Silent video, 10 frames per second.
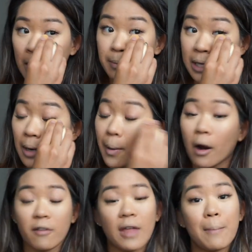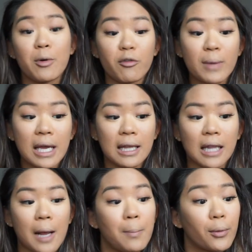be a part of that movement and
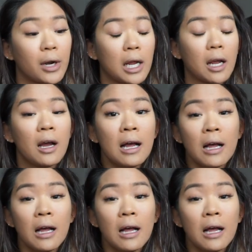like bring